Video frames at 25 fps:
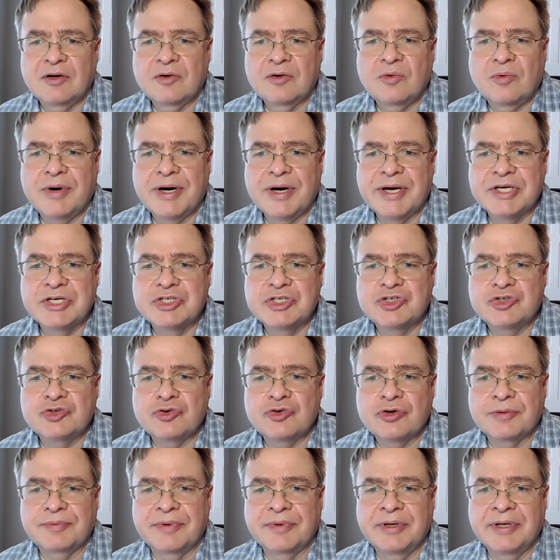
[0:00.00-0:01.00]
quite sure
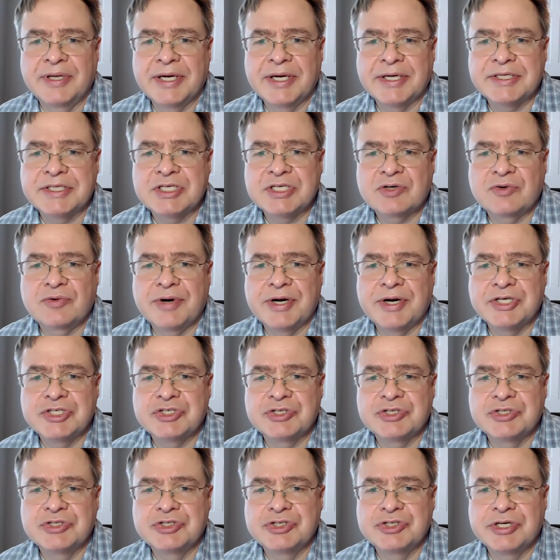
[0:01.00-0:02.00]
of the next
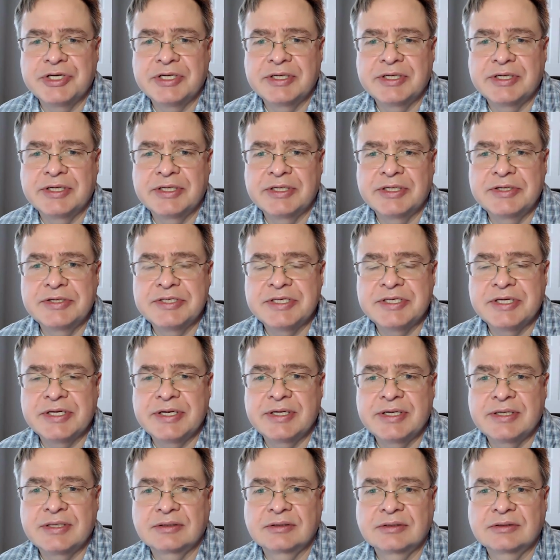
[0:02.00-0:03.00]
question, Gene. Can you see
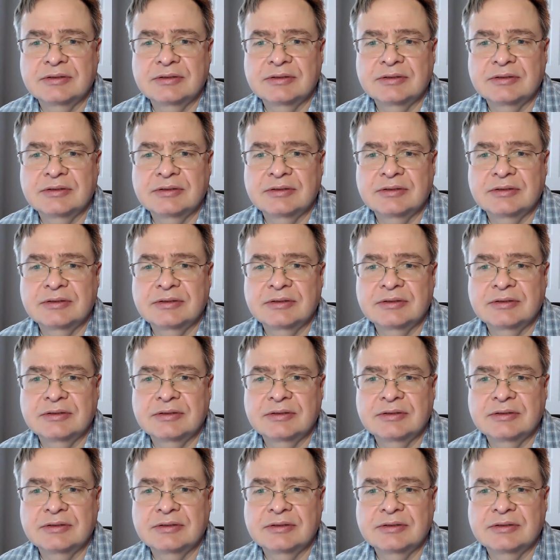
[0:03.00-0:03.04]
it?